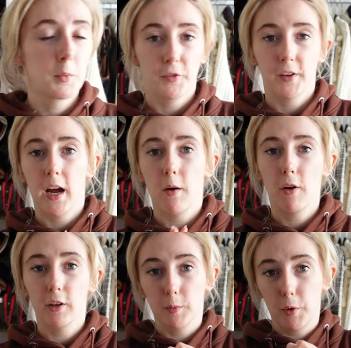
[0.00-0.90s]
But for now,
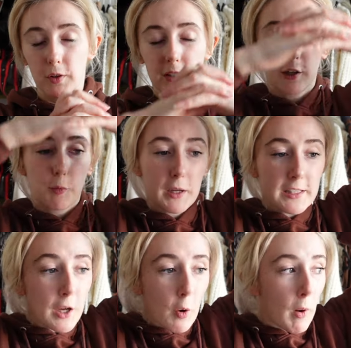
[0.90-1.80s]
I'm going to put these little
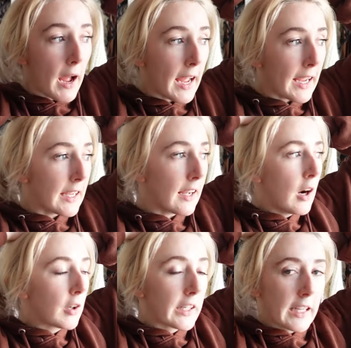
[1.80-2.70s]
bits away.
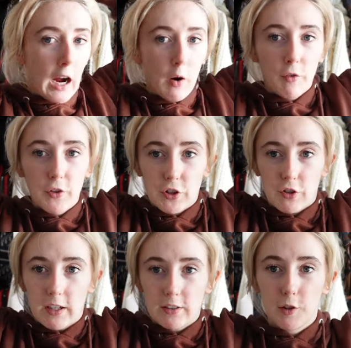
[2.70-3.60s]
I'm going to get out of this
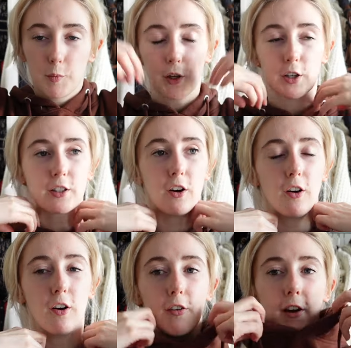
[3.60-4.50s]
tracksuit because
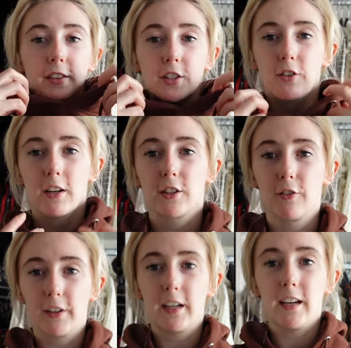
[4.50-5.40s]
I've had this
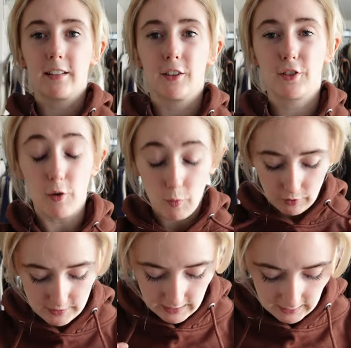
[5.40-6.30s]
tracksuit for years and I don't
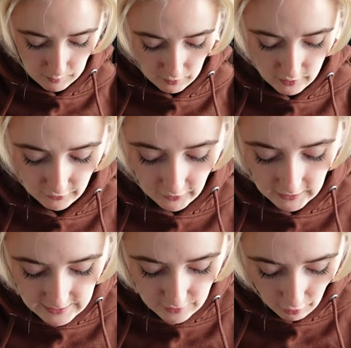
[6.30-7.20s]
want it anymore. I feel
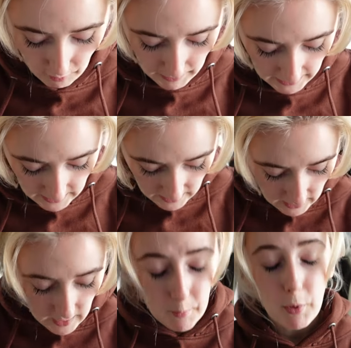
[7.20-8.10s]
like it's not me.
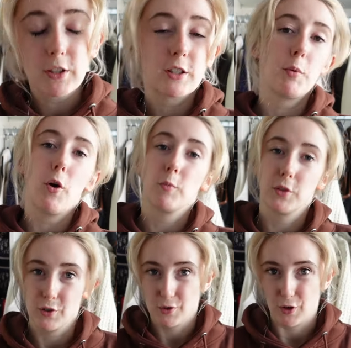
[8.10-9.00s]
Plus the bottoms
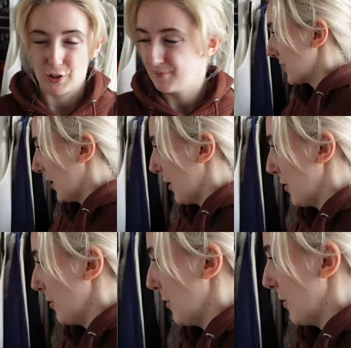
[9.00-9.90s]
are too tight.
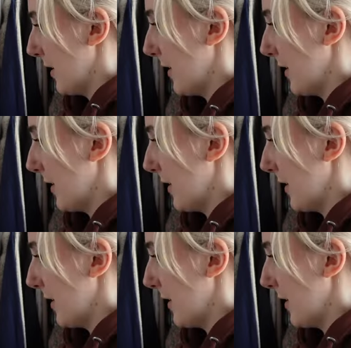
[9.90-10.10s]
So